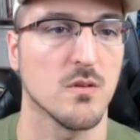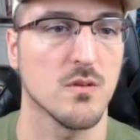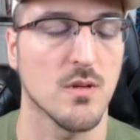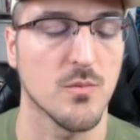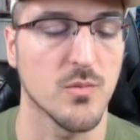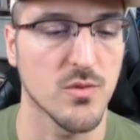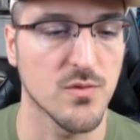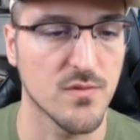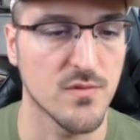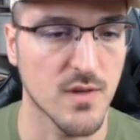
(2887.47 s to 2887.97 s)

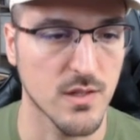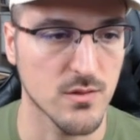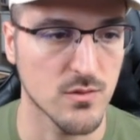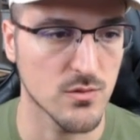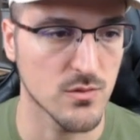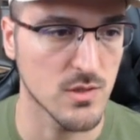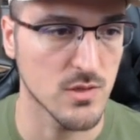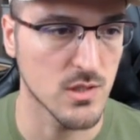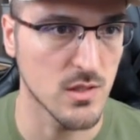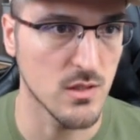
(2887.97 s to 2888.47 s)
Tap the
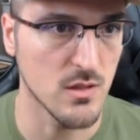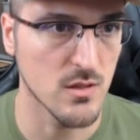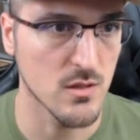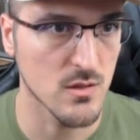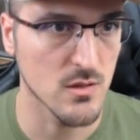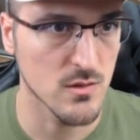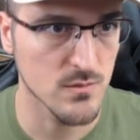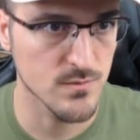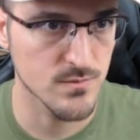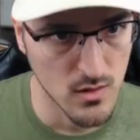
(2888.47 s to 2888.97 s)
Factory
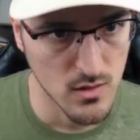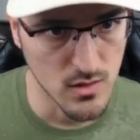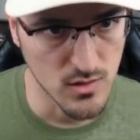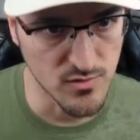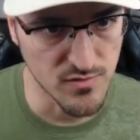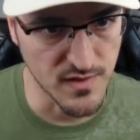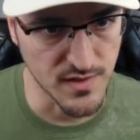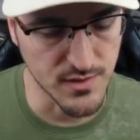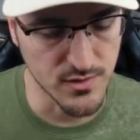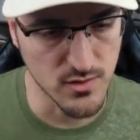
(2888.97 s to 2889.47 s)
here.
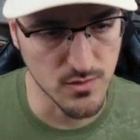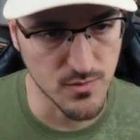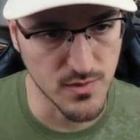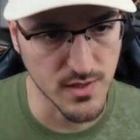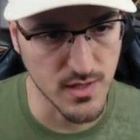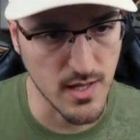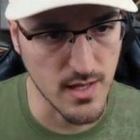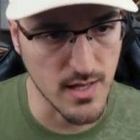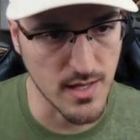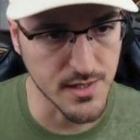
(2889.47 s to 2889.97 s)
If I top
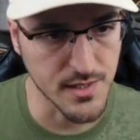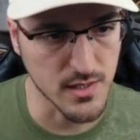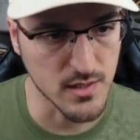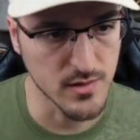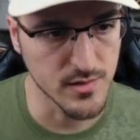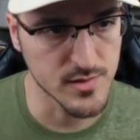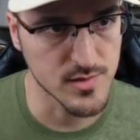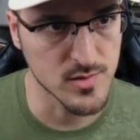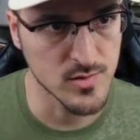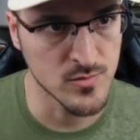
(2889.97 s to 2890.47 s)
deck
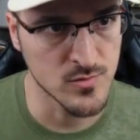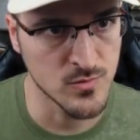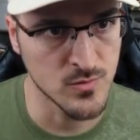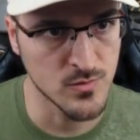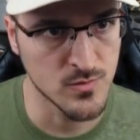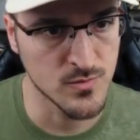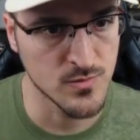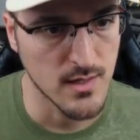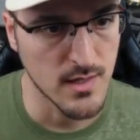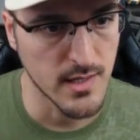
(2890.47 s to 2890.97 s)

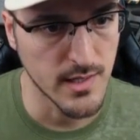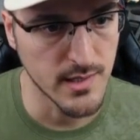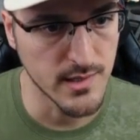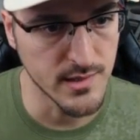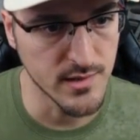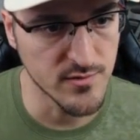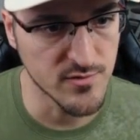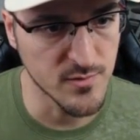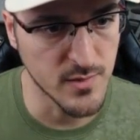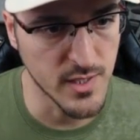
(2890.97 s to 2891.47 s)
Cataclysm, I
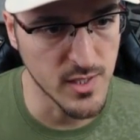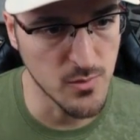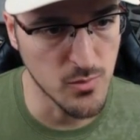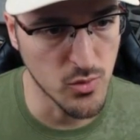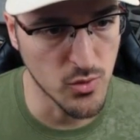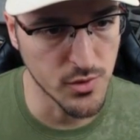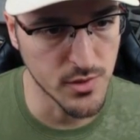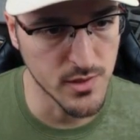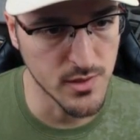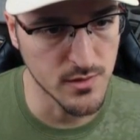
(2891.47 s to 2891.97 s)
leave my
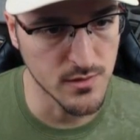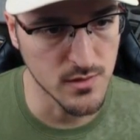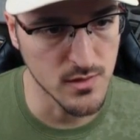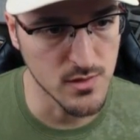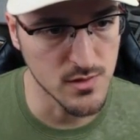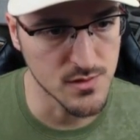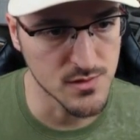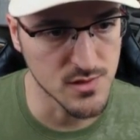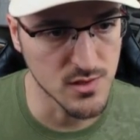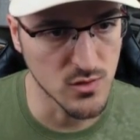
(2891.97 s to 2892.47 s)
opponent
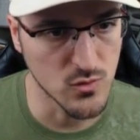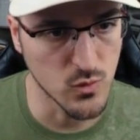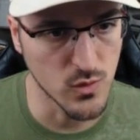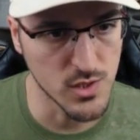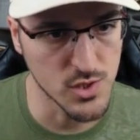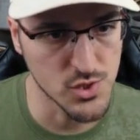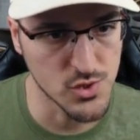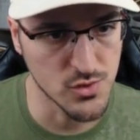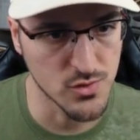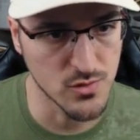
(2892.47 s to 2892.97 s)
in a
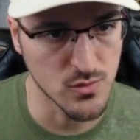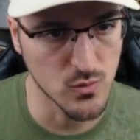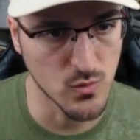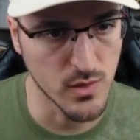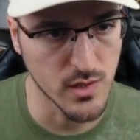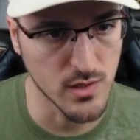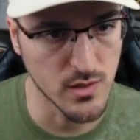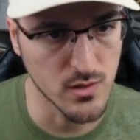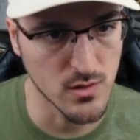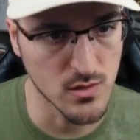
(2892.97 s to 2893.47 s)
situation
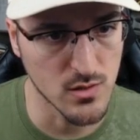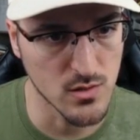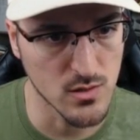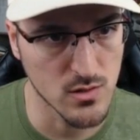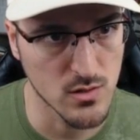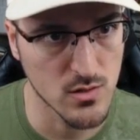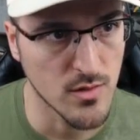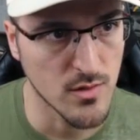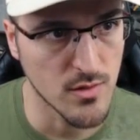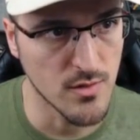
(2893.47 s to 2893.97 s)

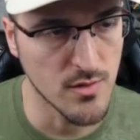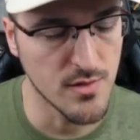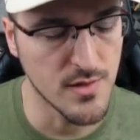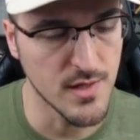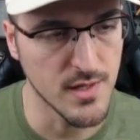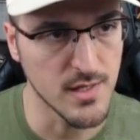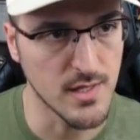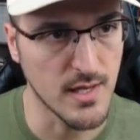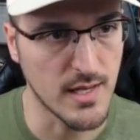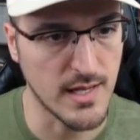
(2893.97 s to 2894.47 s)
where
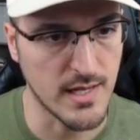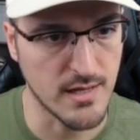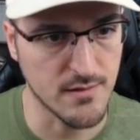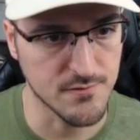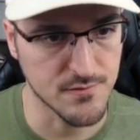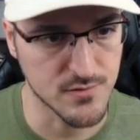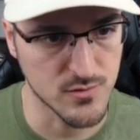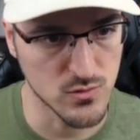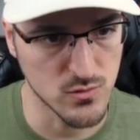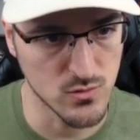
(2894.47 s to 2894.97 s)
they
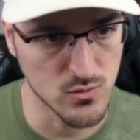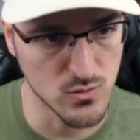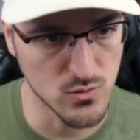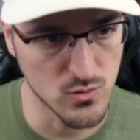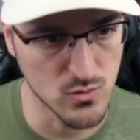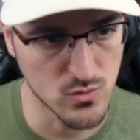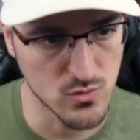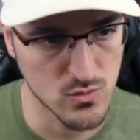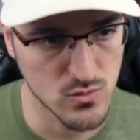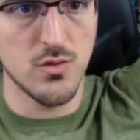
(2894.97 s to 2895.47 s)
have
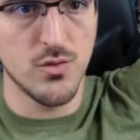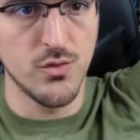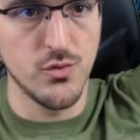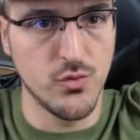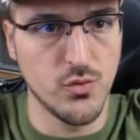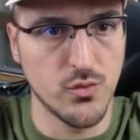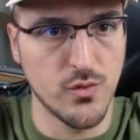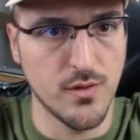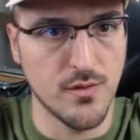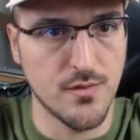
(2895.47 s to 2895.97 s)
to
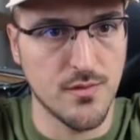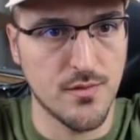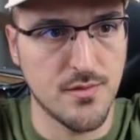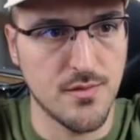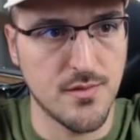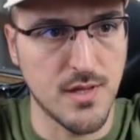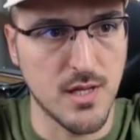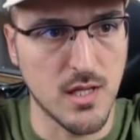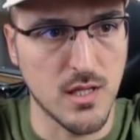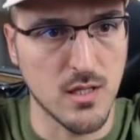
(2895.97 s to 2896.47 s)
do the
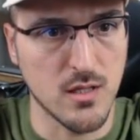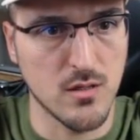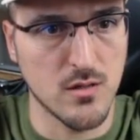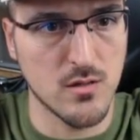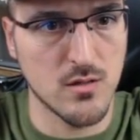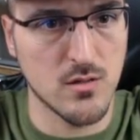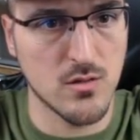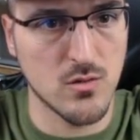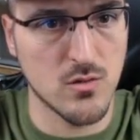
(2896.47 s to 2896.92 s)
thing